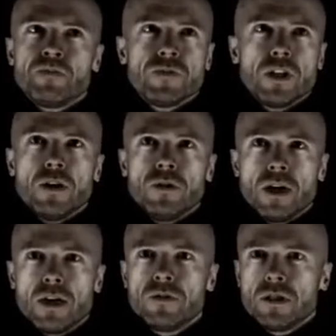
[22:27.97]
If you
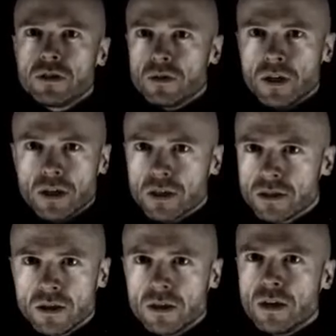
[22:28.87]
have this trick, it is
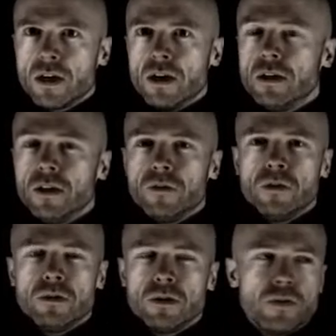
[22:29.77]
not hard. If
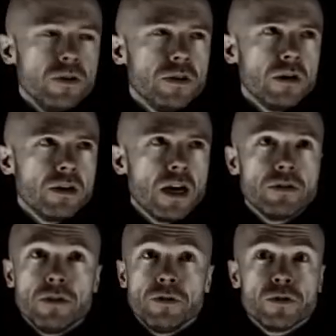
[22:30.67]
you don't have it,
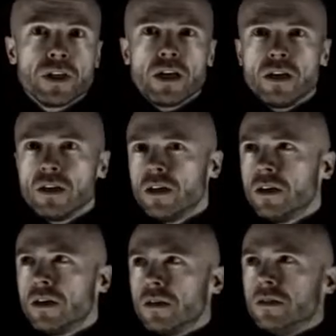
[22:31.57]
if you forget it,
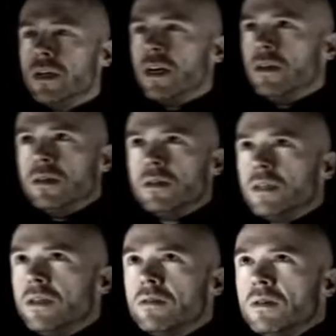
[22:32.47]
then
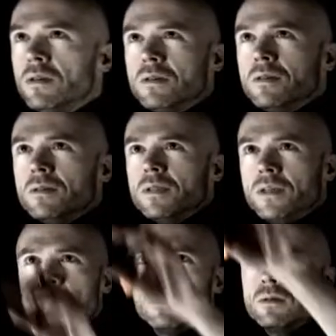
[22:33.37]

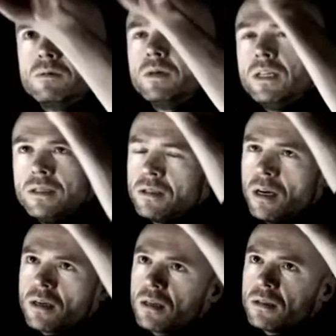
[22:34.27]
you're really
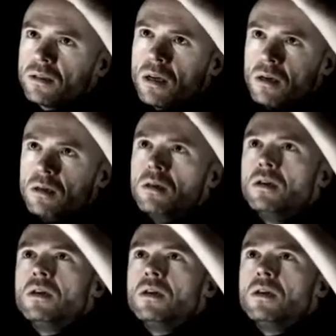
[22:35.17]
stuck. So